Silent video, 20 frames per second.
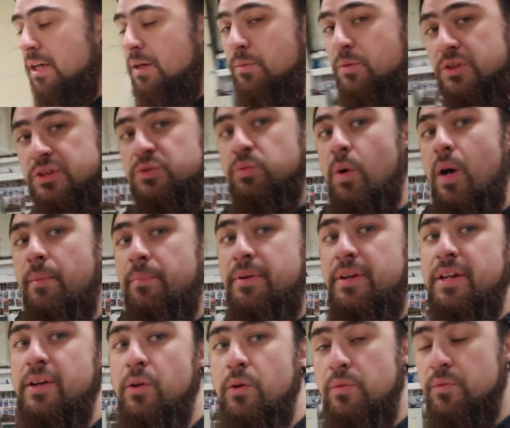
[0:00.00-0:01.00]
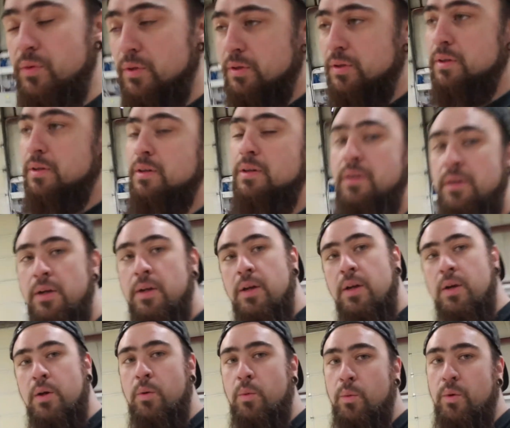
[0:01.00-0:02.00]
We're swapping it over
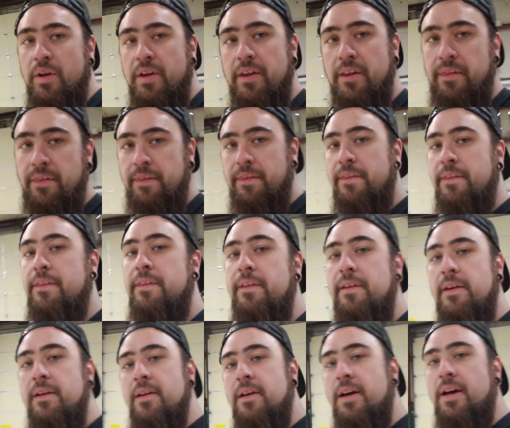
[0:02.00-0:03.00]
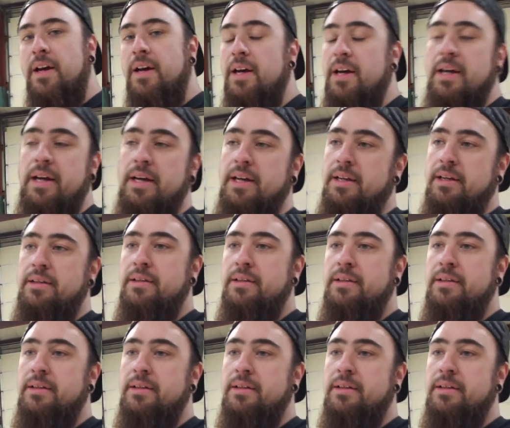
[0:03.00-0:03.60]
with a